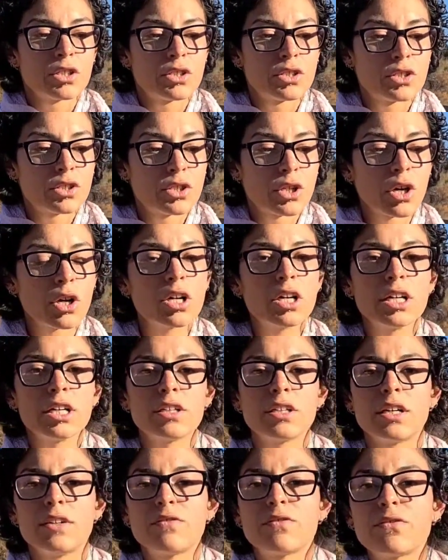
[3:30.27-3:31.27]

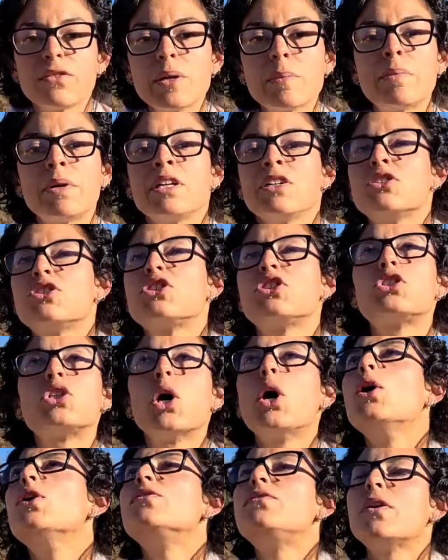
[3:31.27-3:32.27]
turning and flipping
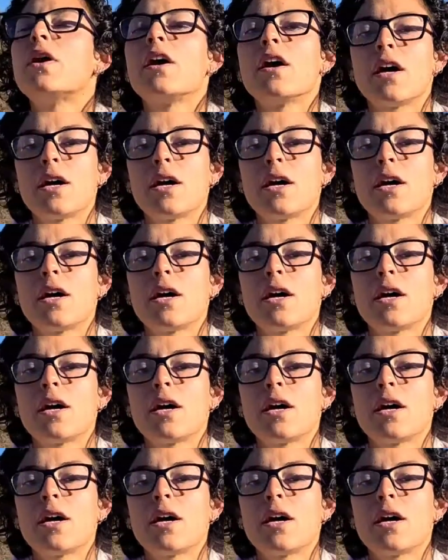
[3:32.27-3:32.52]
so far